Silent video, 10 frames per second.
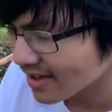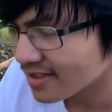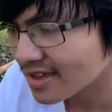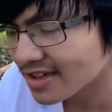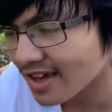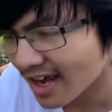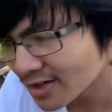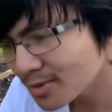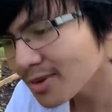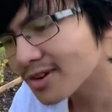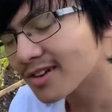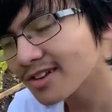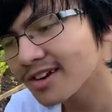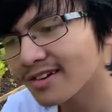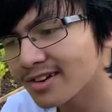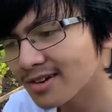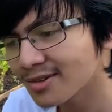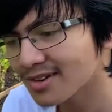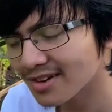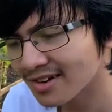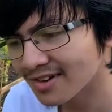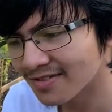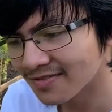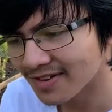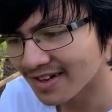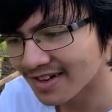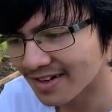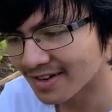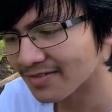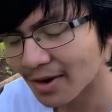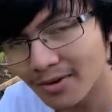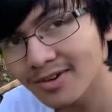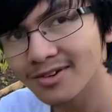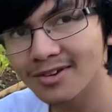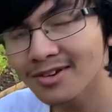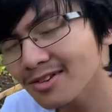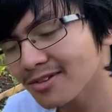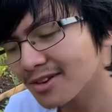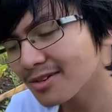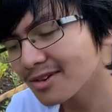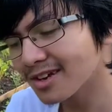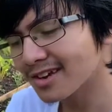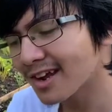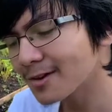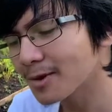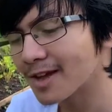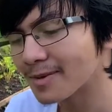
The actual culinary use of daun kesom, you can use it in any way,